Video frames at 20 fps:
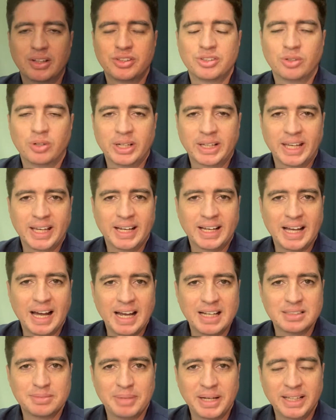So again,
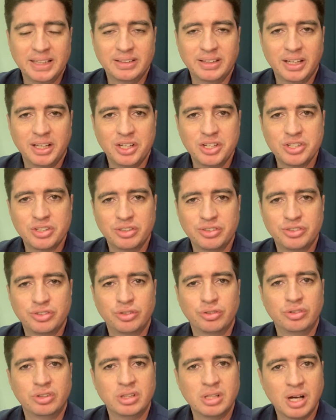guys, my intention is
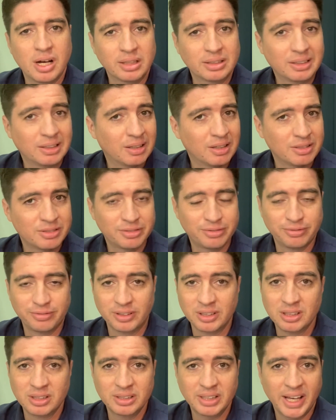to not cause
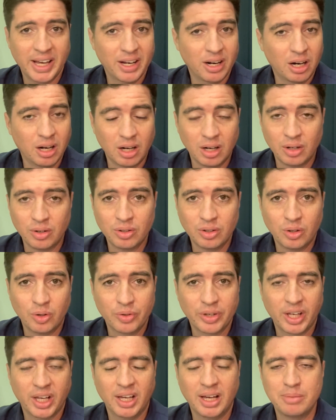FUD at all,
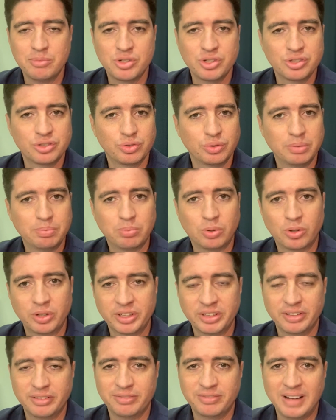okay? I'm just
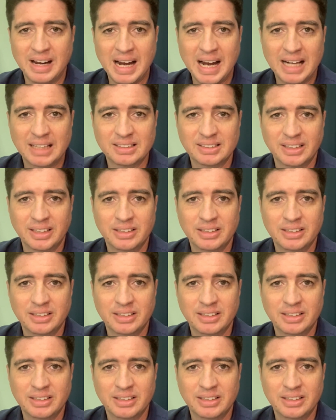reporting the fact.